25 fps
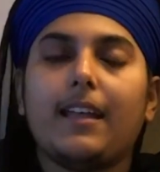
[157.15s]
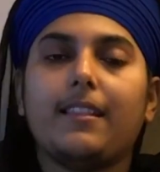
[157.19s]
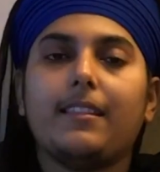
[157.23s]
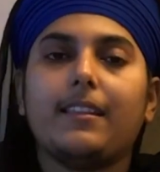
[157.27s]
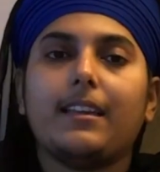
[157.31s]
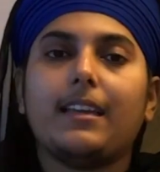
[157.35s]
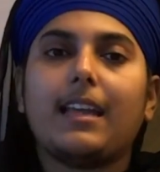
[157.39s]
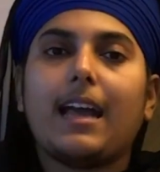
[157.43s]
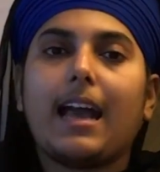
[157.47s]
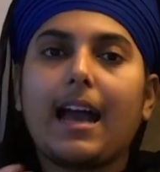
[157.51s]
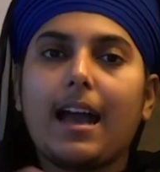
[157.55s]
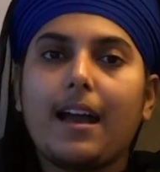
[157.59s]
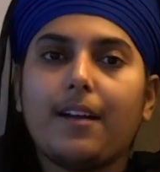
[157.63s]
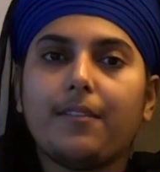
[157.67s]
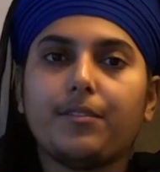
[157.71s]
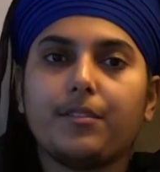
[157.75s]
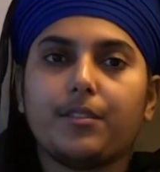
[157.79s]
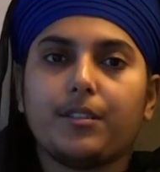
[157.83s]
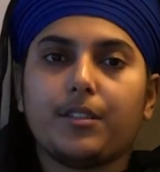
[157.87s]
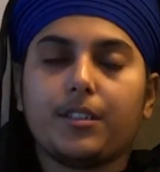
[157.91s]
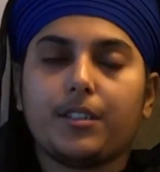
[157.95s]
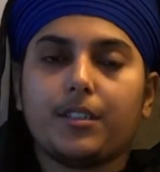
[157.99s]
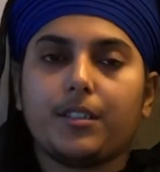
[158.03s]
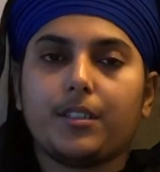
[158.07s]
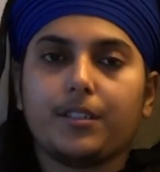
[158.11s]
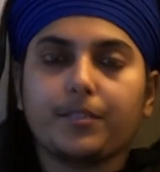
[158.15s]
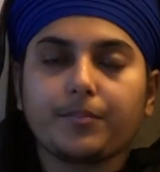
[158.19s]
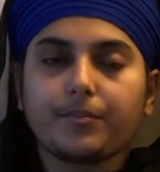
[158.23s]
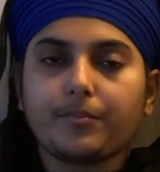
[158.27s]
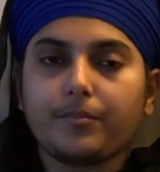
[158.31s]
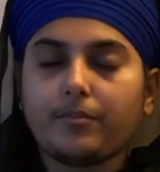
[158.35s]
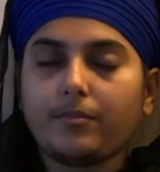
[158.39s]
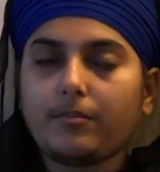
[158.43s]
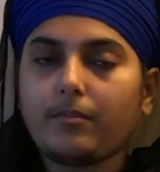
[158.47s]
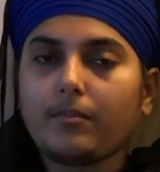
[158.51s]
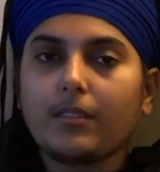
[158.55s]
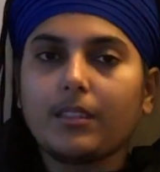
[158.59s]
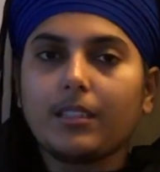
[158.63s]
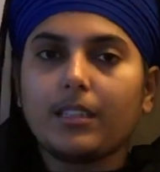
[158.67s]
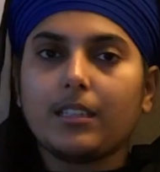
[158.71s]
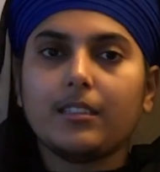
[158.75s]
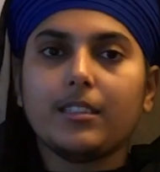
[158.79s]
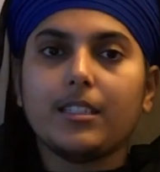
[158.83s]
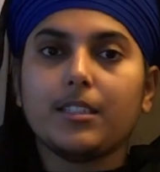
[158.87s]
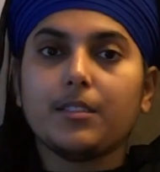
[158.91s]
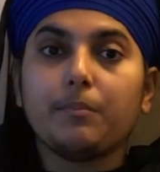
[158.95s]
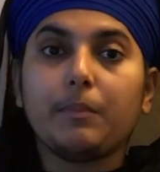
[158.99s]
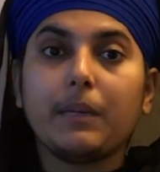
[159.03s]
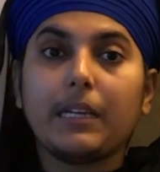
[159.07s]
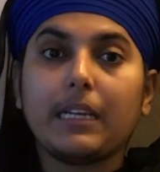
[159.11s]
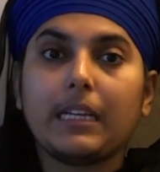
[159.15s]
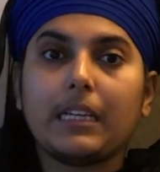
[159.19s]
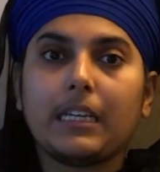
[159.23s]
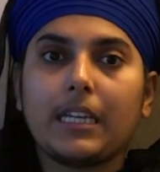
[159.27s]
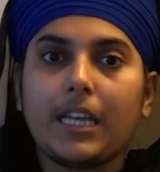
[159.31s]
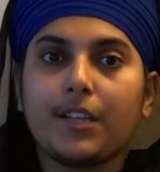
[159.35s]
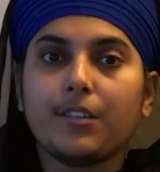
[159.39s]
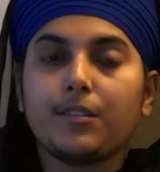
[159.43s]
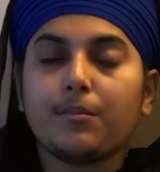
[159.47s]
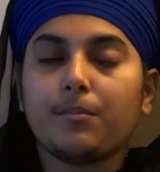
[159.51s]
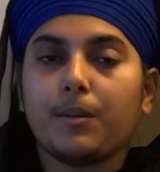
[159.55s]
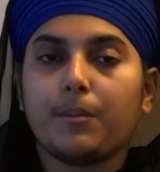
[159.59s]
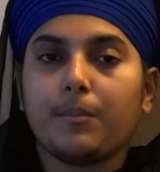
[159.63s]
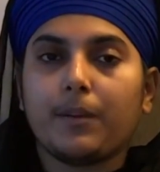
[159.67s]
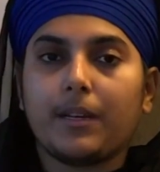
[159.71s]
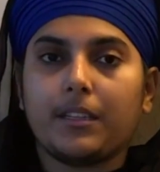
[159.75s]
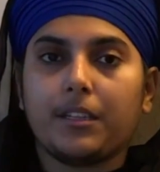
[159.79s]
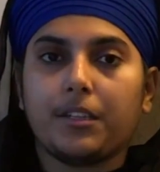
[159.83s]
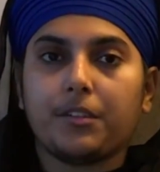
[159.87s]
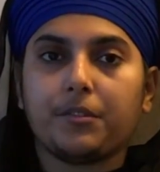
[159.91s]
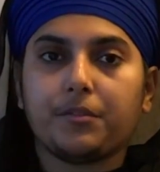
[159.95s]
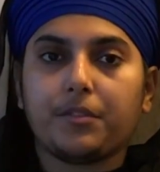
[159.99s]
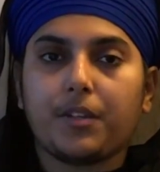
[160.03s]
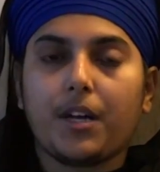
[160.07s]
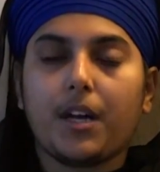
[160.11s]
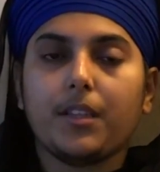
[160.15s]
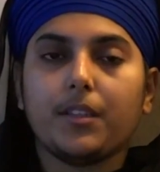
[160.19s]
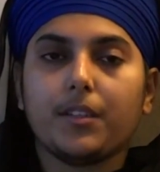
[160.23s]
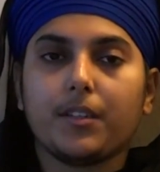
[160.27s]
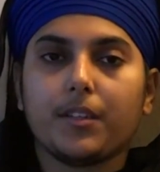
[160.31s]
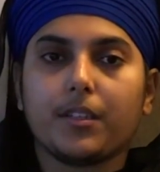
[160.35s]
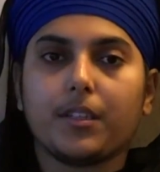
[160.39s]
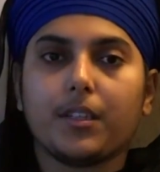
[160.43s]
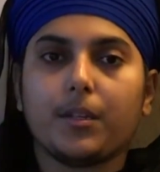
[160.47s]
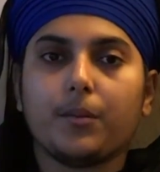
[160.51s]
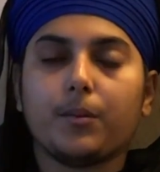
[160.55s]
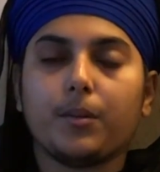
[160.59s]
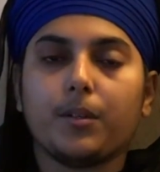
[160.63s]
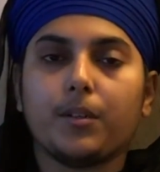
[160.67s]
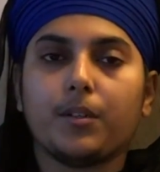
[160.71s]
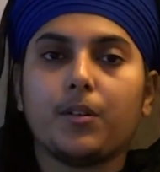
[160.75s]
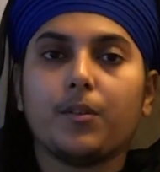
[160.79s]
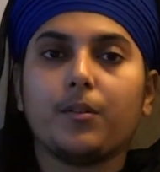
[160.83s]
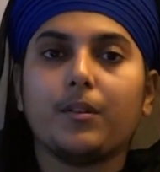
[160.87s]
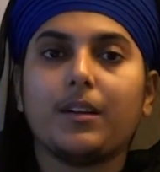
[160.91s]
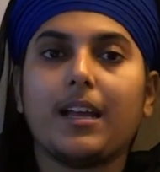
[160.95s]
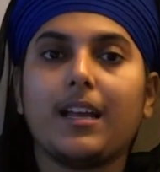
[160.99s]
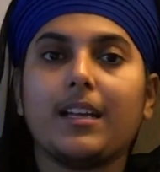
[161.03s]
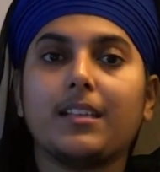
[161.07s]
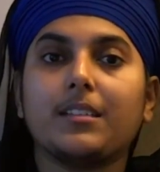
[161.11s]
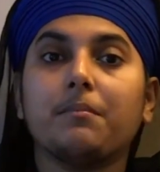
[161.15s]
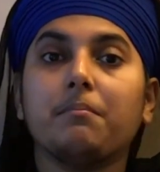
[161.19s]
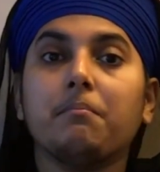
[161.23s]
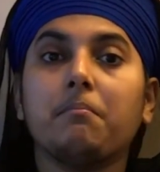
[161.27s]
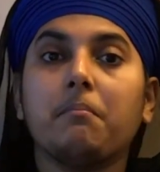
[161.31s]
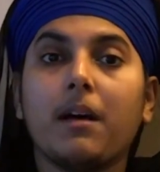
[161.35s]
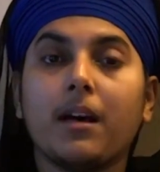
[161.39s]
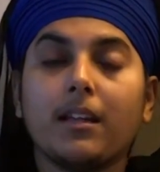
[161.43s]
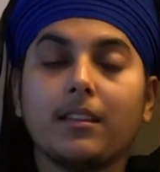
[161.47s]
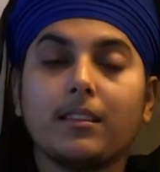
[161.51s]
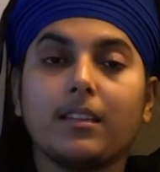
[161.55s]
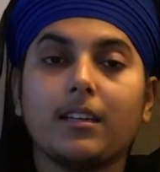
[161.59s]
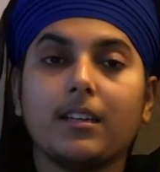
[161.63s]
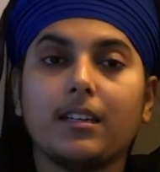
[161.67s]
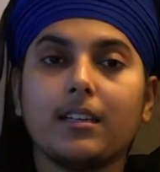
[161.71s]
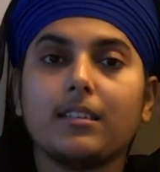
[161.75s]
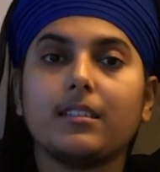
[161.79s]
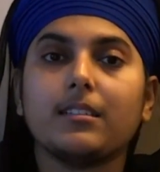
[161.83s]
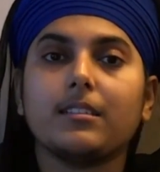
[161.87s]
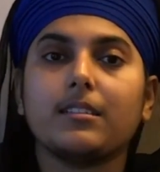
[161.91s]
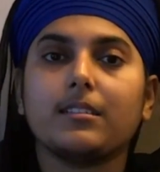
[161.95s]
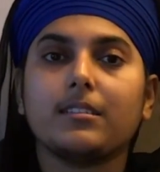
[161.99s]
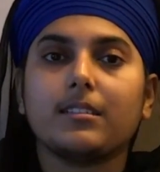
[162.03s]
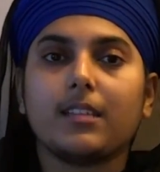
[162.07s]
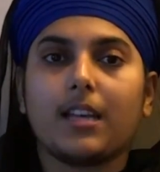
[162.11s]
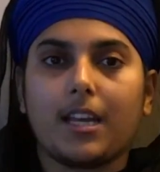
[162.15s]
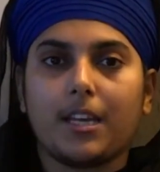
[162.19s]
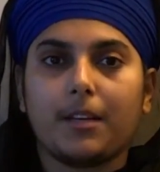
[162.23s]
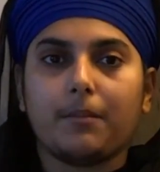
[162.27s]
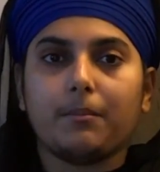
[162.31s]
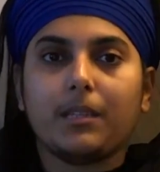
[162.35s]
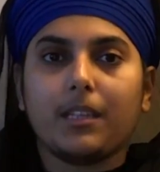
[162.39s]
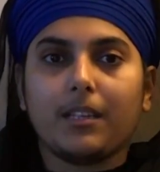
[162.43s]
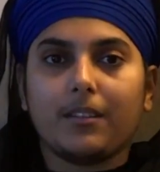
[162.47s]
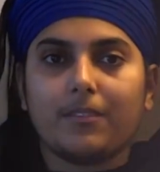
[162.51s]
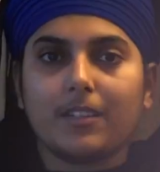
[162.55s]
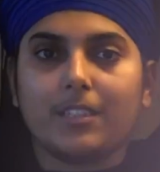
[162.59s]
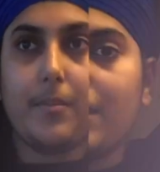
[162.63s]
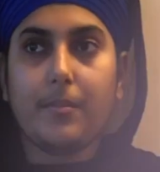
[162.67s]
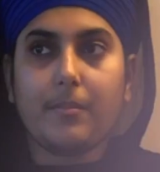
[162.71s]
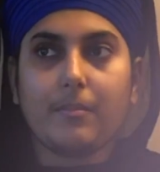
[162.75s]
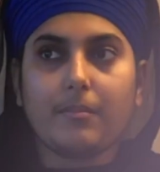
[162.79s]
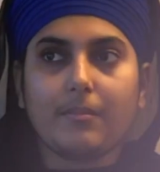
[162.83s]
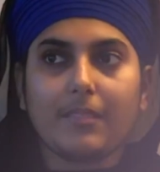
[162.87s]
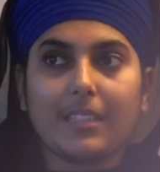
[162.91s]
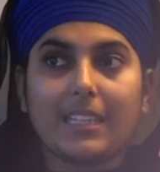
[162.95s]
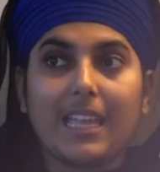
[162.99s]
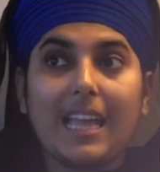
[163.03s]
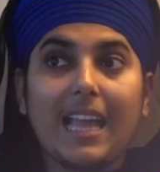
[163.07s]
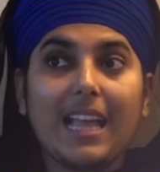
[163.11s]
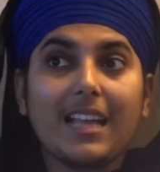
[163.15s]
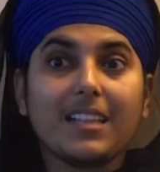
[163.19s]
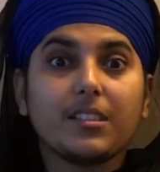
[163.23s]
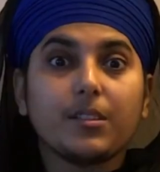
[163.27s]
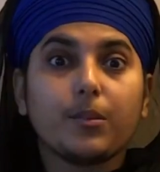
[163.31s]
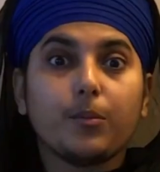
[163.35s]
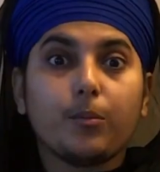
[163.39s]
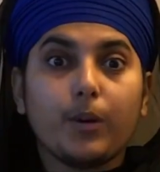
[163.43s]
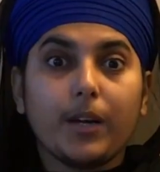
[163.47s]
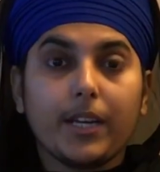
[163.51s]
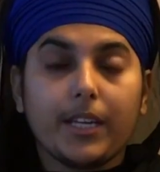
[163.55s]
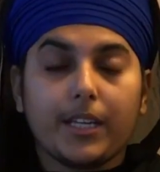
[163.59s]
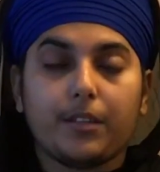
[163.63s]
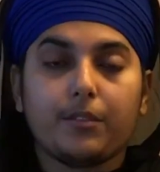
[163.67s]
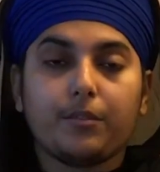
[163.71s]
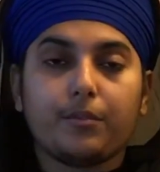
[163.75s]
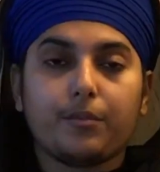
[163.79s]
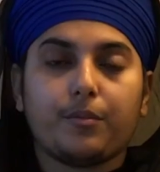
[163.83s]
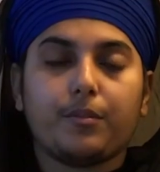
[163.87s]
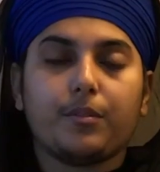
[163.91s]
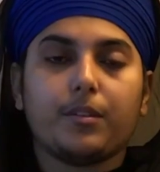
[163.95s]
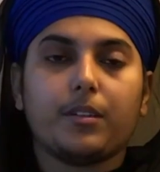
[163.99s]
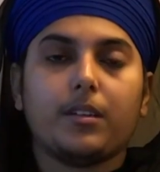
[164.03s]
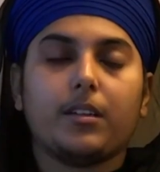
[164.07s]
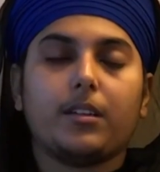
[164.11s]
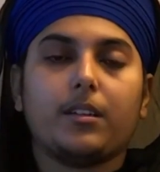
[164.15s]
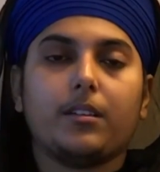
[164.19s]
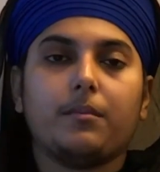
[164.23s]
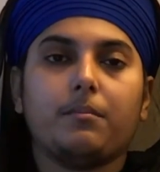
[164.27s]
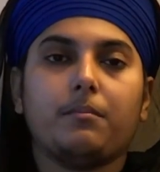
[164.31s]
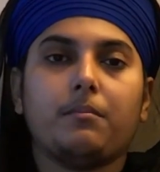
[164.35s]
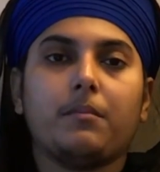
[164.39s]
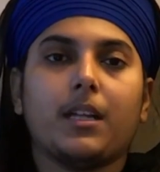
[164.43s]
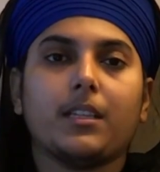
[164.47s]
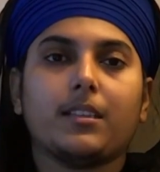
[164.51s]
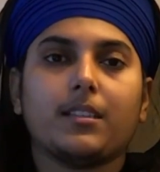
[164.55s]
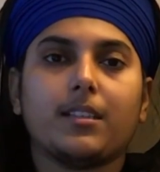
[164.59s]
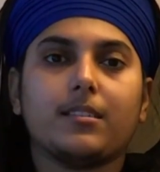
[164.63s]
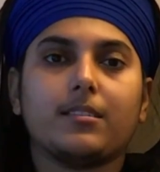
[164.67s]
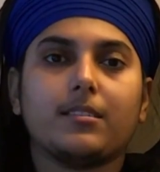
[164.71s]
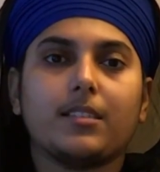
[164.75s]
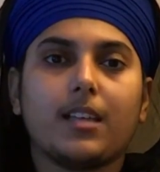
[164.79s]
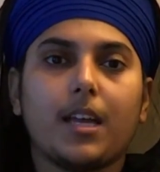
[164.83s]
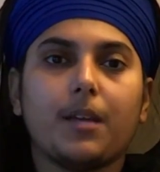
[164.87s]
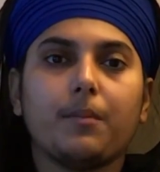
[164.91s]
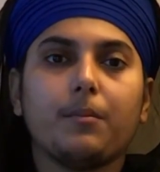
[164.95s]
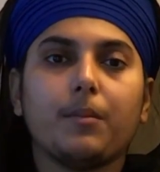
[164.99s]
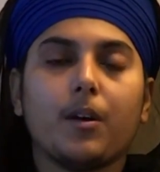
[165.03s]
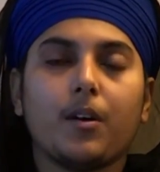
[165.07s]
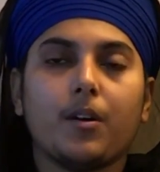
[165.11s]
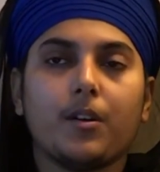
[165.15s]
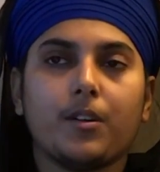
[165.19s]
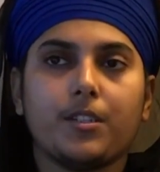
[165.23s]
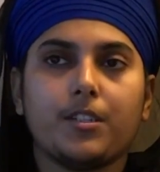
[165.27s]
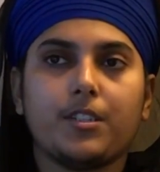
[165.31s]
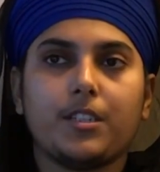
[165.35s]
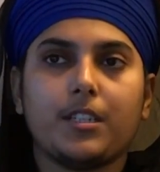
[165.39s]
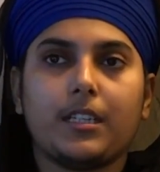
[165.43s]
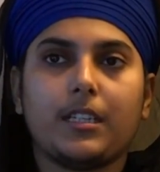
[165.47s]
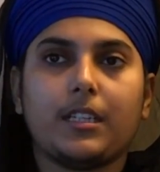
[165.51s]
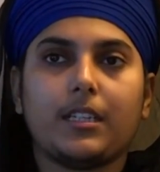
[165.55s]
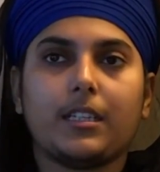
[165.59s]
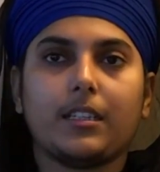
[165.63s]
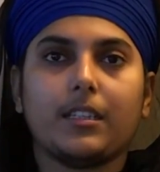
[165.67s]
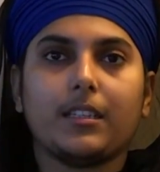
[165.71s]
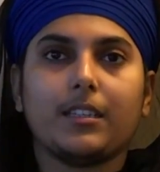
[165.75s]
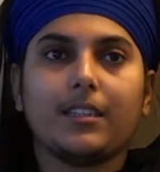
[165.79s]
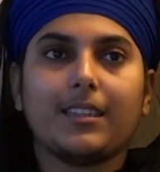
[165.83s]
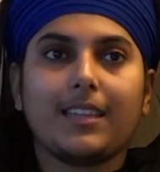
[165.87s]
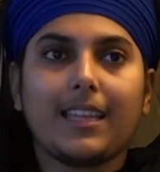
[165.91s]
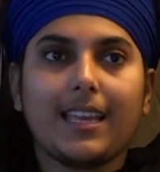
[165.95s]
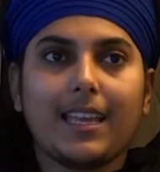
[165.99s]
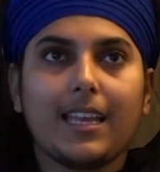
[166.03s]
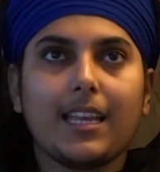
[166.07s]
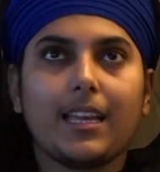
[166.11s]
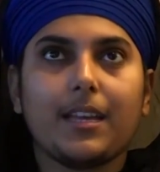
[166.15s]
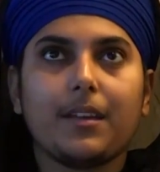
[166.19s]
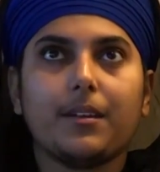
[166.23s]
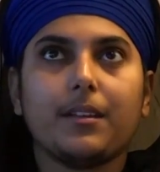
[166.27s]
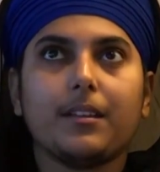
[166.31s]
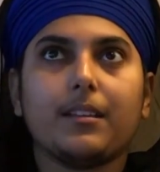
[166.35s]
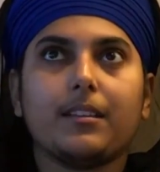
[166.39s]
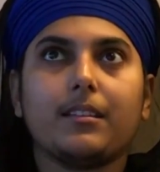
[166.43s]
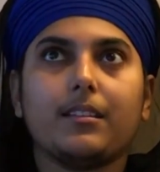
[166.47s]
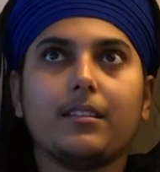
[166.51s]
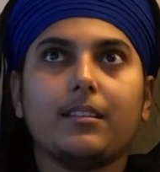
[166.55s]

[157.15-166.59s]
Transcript: And then after this big announcement by their father, they were known as Mata Sahib Deva Ji. So as a wife, Mata Sahib Kaur Ji, they